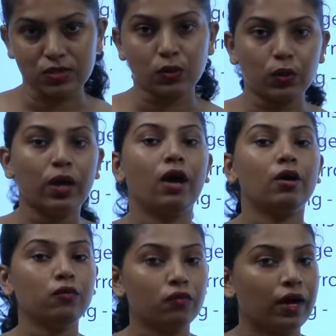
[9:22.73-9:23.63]
So you have
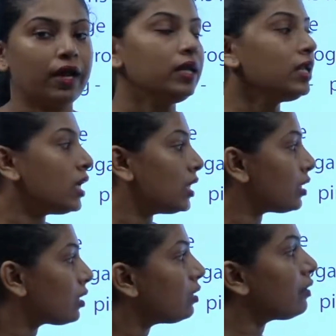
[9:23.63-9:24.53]
to find the
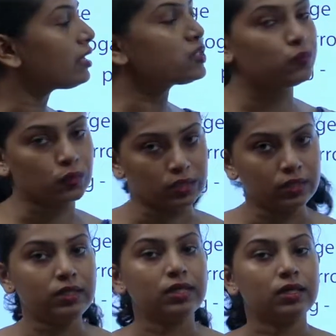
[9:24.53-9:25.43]
correct
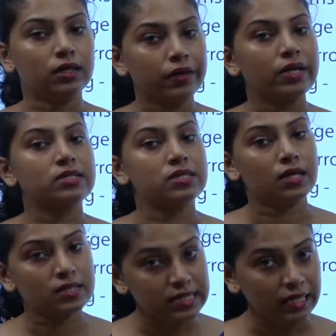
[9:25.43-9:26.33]
word, the correct
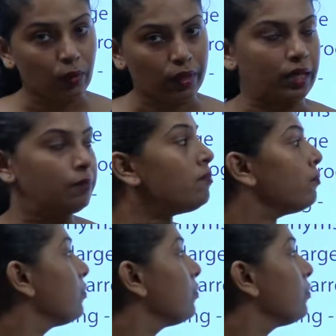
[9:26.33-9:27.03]
synonym